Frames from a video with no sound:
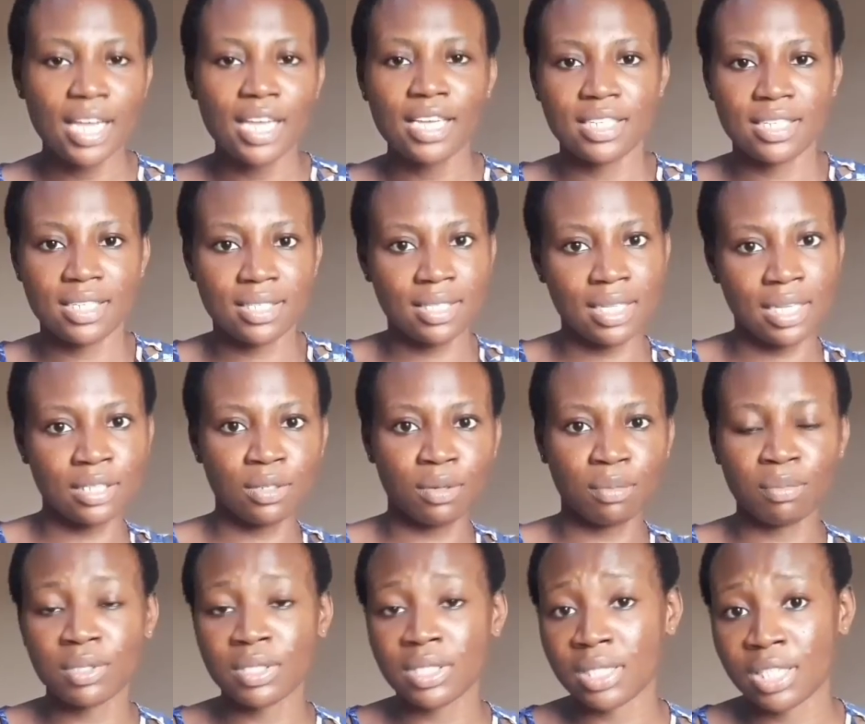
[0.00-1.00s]
She starts
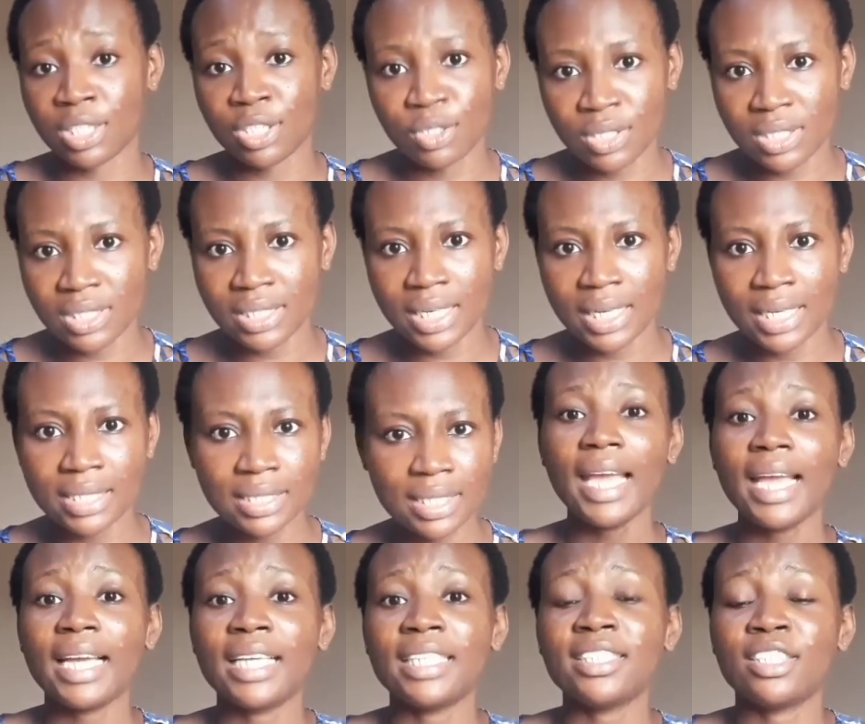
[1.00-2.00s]
unbuttoning your shirt
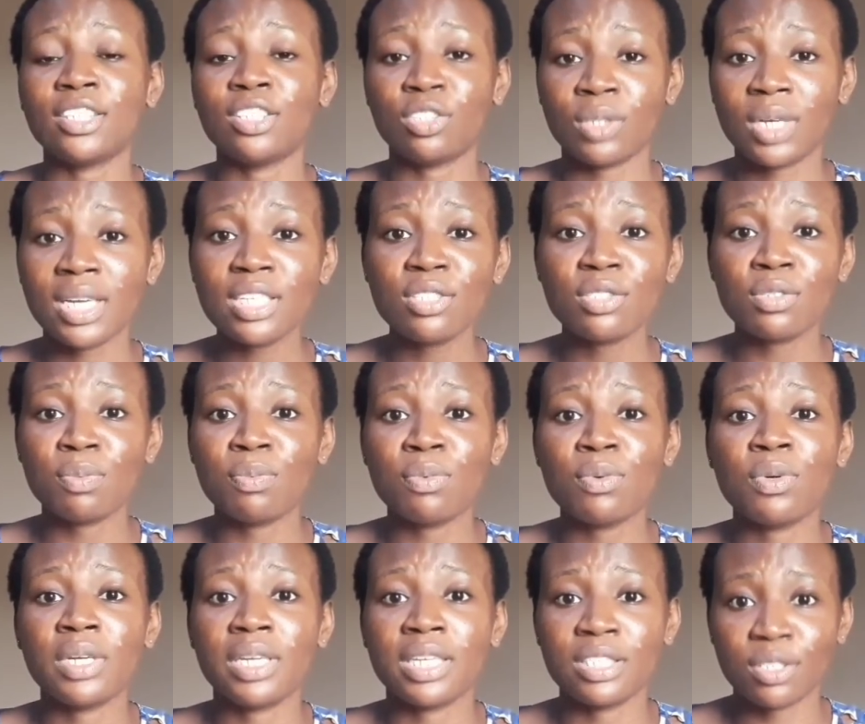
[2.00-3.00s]
and she tries to
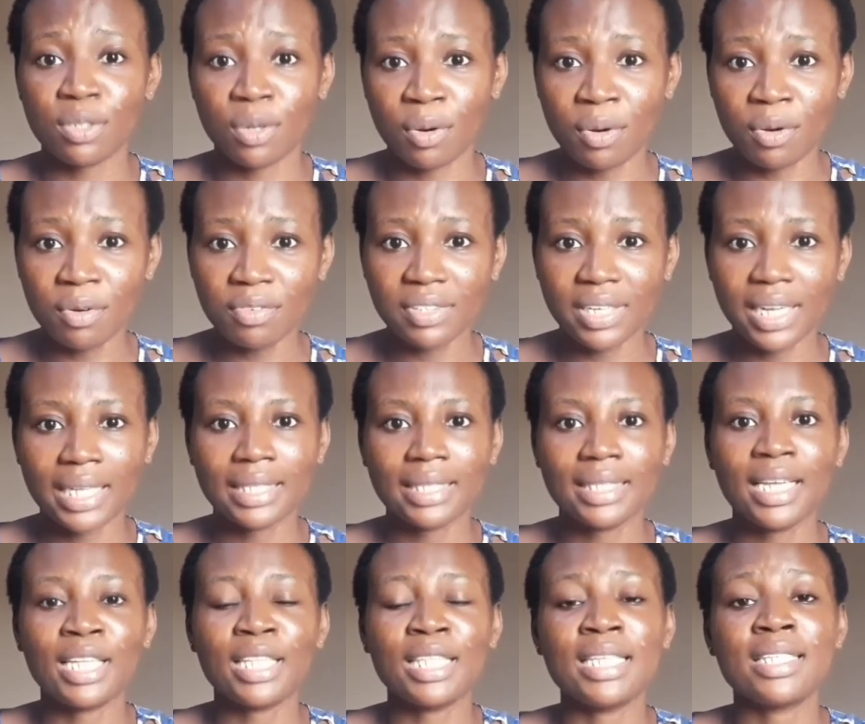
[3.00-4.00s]
pull it off, and
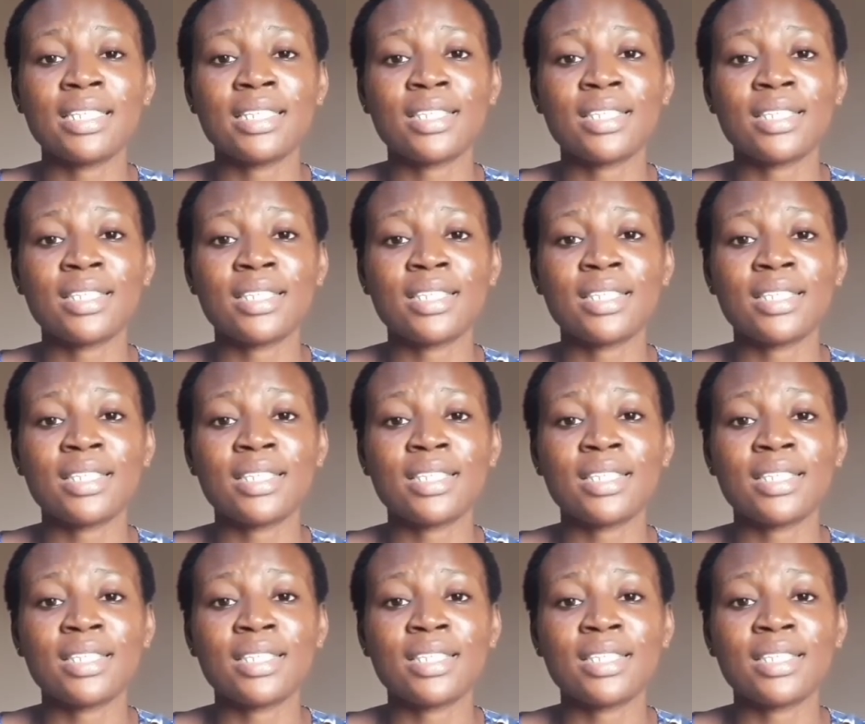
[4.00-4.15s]
then it's